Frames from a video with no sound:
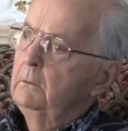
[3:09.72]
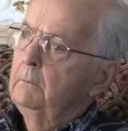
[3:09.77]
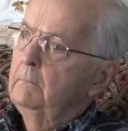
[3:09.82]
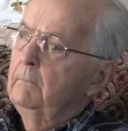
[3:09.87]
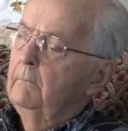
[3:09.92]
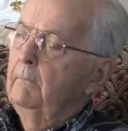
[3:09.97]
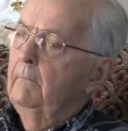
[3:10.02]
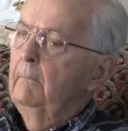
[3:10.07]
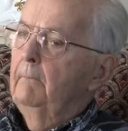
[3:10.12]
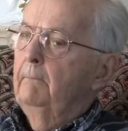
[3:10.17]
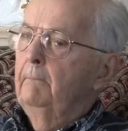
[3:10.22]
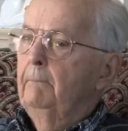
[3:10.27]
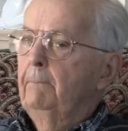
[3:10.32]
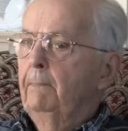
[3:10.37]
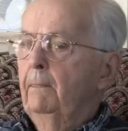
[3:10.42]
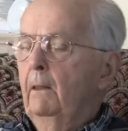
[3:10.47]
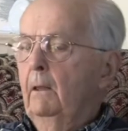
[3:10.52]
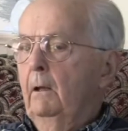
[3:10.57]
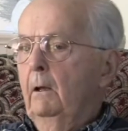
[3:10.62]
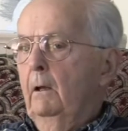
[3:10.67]
Do you remember?
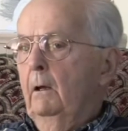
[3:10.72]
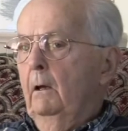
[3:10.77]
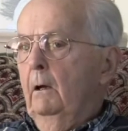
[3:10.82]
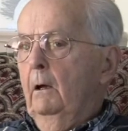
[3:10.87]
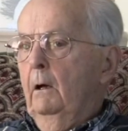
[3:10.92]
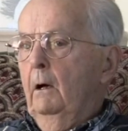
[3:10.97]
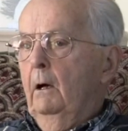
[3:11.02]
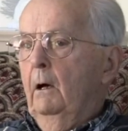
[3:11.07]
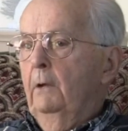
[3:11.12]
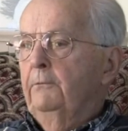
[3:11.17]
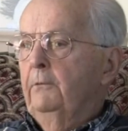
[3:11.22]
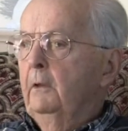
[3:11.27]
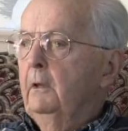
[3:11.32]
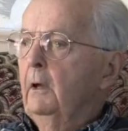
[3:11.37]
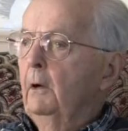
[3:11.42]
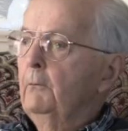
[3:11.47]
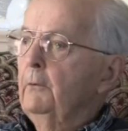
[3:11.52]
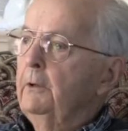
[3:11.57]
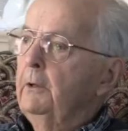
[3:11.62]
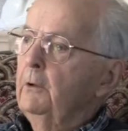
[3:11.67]
I think
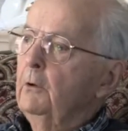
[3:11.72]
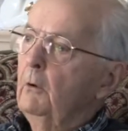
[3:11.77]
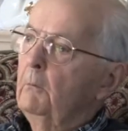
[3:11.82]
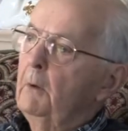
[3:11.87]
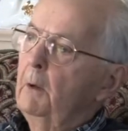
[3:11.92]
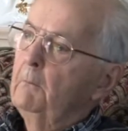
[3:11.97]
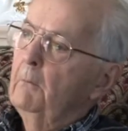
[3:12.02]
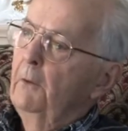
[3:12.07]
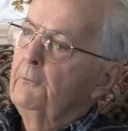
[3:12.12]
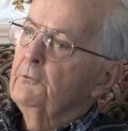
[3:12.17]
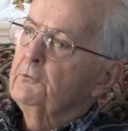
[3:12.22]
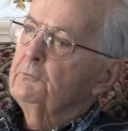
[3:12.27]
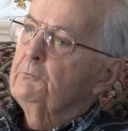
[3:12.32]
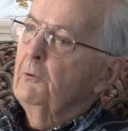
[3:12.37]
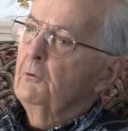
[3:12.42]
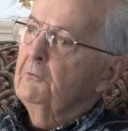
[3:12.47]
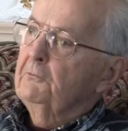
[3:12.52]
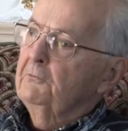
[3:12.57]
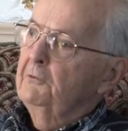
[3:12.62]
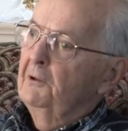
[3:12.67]
I went in on my mother's
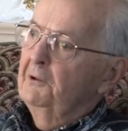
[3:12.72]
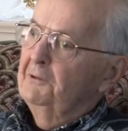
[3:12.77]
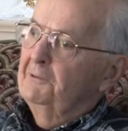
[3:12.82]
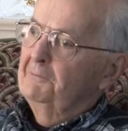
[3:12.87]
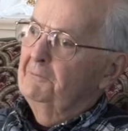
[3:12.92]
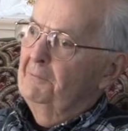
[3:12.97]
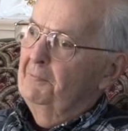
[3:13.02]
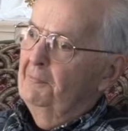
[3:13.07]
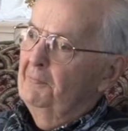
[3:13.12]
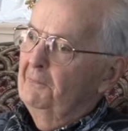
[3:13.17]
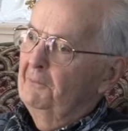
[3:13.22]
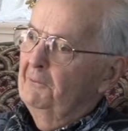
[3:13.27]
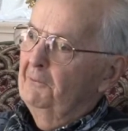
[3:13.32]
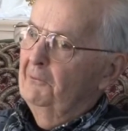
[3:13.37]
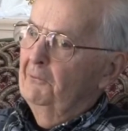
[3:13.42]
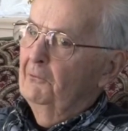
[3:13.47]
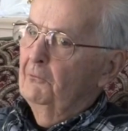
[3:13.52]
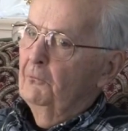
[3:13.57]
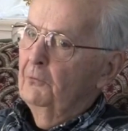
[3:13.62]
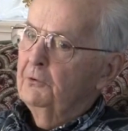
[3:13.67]
birthday,
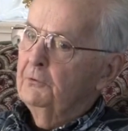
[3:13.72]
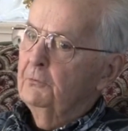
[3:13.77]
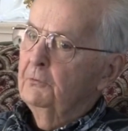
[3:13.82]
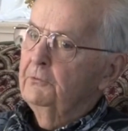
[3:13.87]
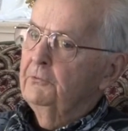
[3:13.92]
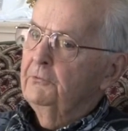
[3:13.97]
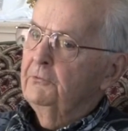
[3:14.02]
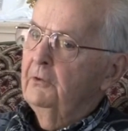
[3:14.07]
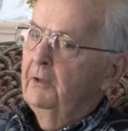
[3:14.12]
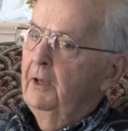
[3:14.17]
which was